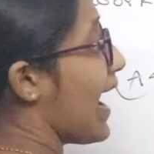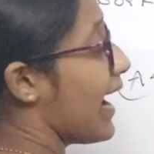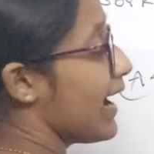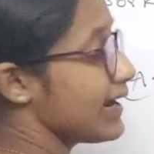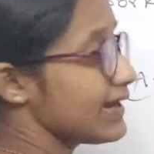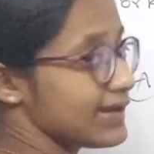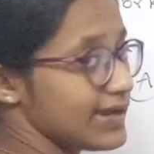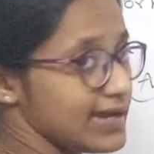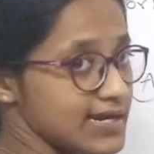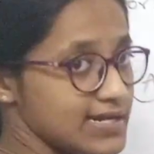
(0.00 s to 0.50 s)

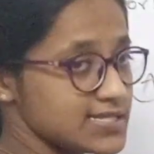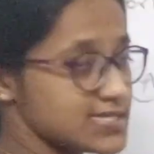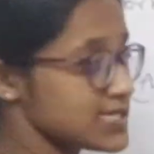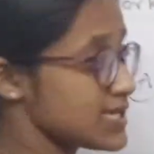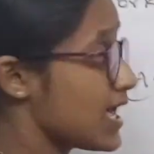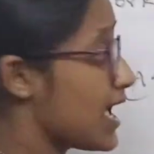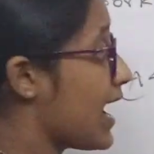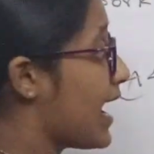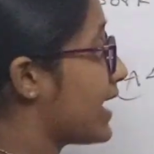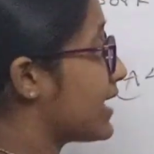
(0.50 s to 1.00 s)
AND gates,
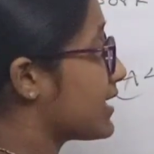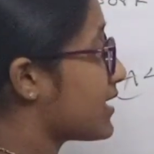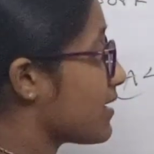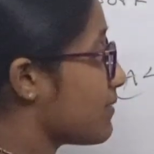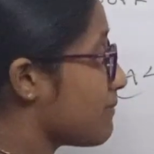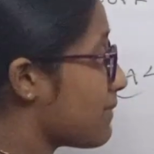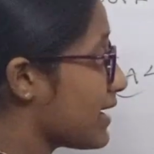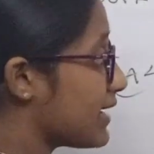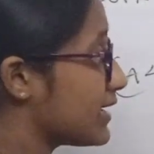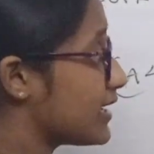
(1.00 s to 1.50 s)
and
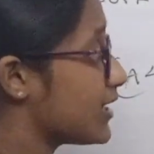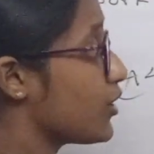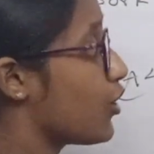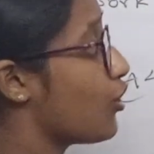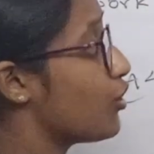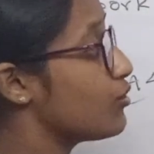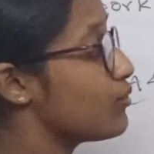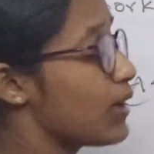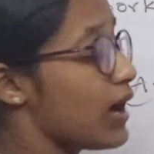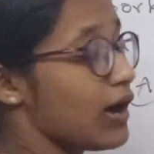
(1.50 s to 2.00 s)
combinedly
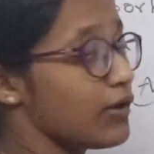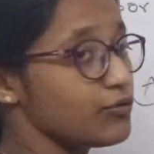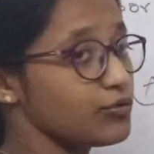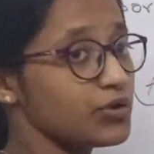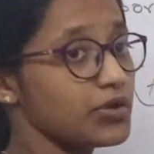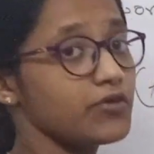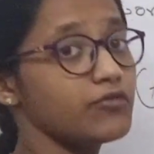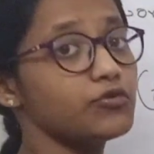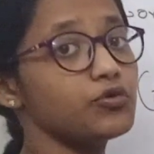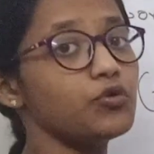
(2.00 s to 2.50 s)
all you have
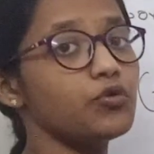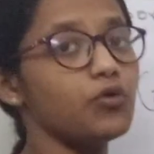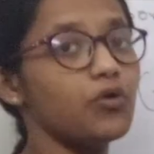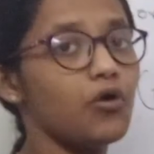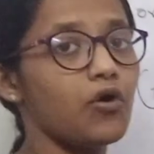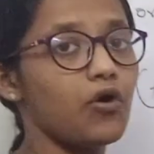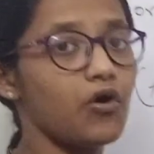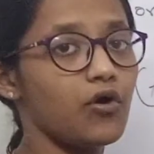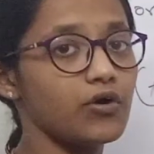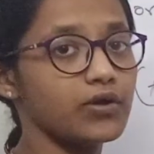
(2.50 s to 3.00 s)
to give to
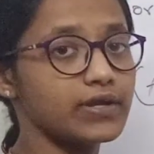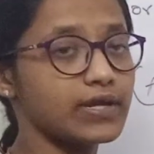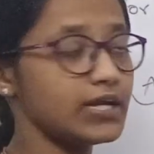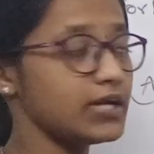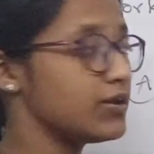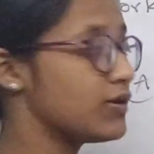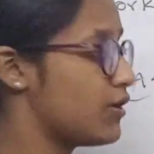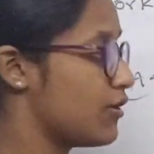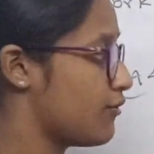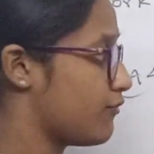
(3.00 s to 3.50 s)
OR
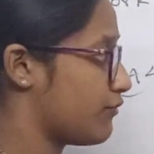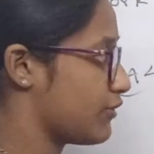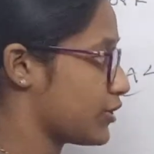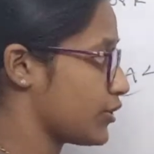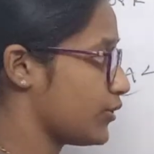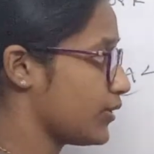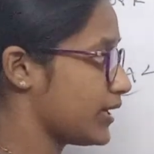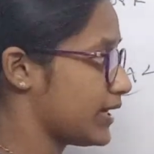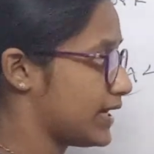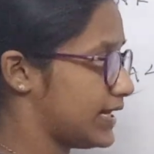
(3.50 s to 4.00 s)
gate for
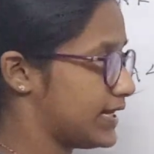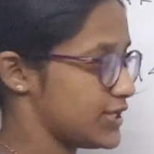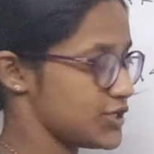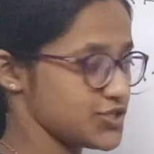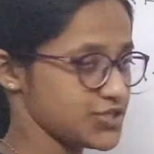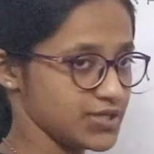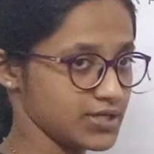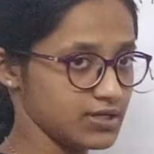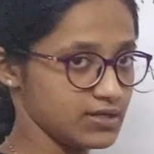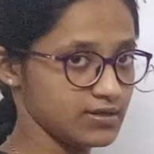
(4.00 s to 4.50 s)
your
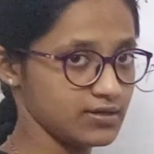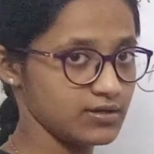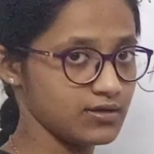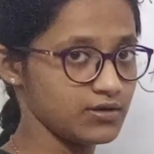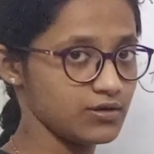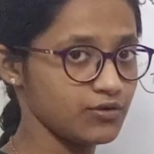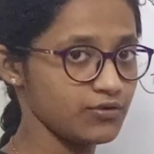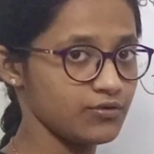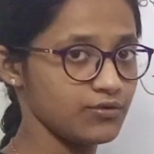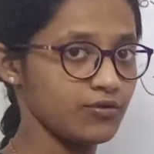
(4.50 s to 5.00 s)
addition.
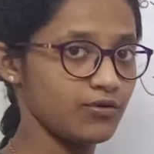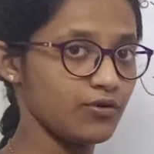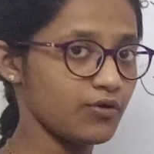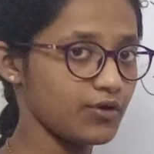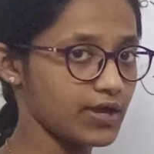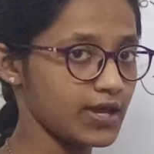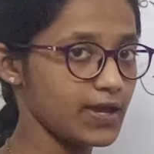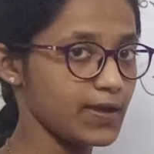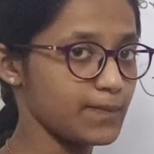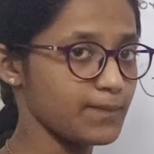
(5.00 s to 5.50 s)

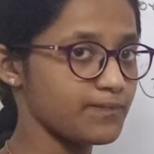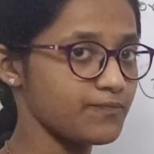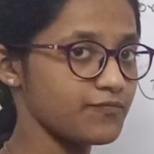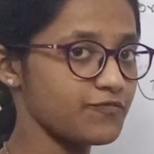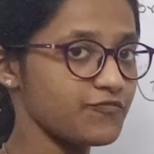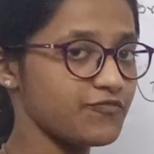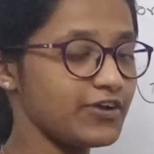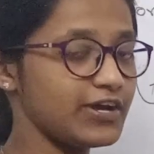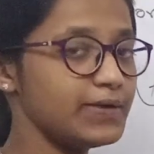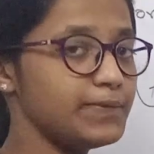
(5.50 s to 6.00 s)
Okay,
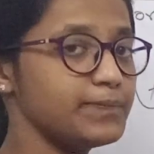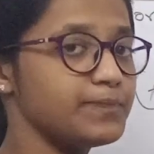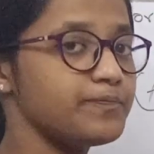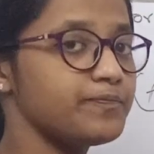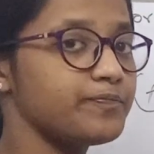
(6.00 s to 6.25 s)
fine.